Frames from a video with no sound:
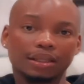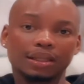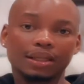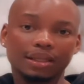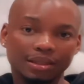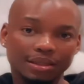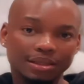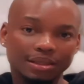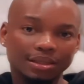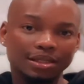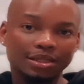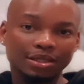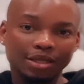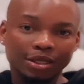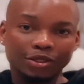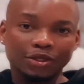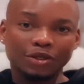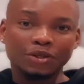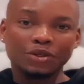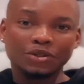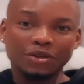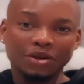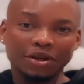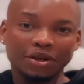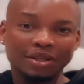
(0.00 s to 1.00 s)
this is a
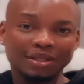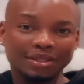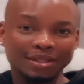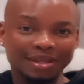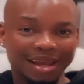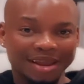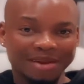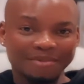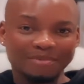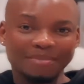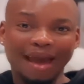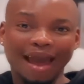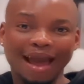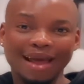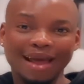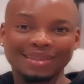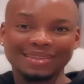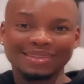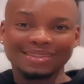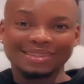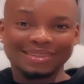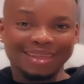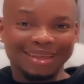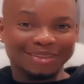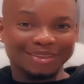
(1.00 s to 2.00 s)
t-shirt and
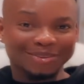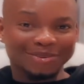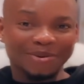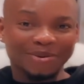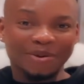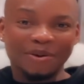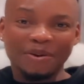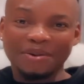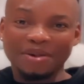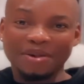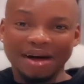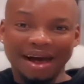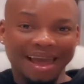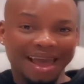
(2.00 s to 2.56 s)
pants that's all